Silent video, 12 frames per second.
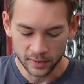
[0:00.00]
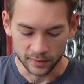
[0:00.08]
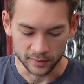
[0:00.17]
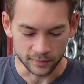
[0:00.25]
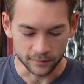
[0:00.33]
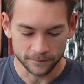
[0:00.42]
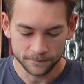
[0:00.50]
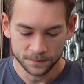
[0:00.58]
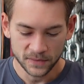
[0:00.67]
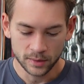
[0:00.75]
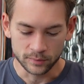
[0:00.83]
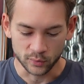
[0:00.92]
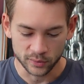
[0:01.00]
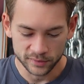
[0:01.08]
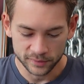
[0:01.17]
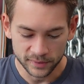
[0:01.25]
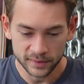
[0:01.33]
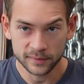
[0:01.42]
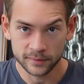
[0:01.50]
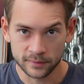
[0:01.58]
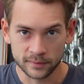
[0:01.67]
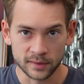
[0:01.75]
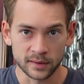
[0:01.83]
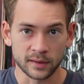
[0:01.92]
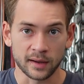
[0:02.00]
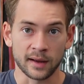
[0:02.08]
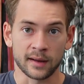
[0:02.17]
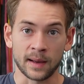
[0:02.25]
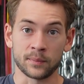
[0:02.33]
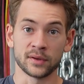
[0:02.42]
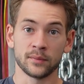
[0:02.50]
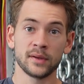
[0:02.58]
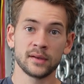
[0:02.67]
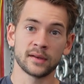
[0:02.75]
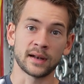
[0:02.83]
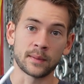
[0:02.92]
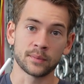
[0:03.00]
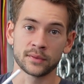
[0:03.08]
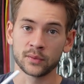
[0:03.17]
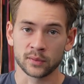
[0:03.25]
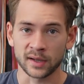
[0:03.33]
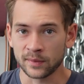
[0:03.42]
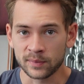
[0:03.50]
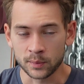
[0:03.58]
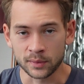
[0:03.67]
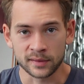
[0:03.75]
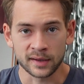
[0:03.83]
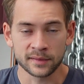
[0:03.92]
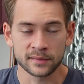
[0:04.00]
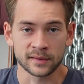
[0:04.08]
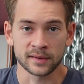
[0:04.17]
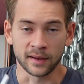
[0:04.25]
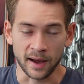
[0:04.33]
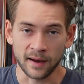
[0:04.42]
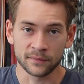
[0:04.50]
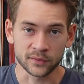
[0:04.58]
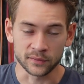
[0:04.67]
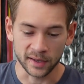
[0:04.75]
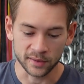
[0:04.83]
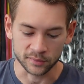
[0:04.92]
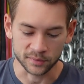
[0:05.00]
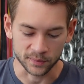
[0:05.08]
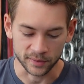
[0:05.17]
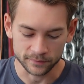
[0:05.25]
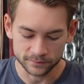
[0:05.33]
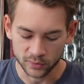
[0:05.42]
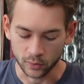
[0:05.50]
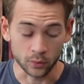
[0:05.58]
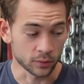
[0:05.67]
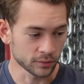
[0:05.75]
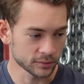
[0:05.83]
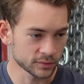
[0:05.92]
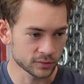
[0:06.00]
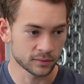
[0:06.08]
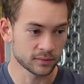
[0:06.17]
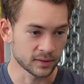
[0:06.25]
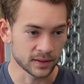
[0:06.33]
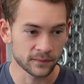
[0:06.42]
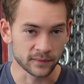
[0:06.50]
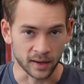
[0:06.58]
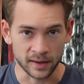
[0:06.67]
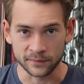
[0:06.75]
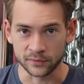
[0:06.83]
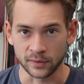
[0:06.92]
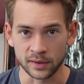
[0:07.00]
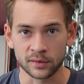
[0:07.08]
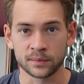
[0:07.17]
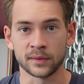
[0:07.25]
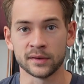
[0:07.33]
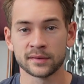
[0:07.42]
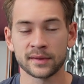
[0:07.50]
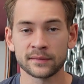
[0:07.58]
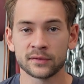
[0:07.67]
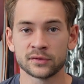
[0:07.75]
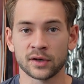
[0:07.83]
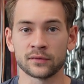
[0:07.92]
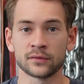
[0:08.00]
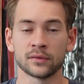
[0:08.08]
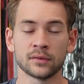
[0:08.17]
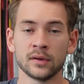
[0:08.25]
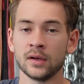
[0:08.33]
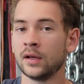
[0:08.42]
But one of the things that happened to me, it happens to a lot of people that I see after an ankle sprain, or even not after an ankle sprain, just after general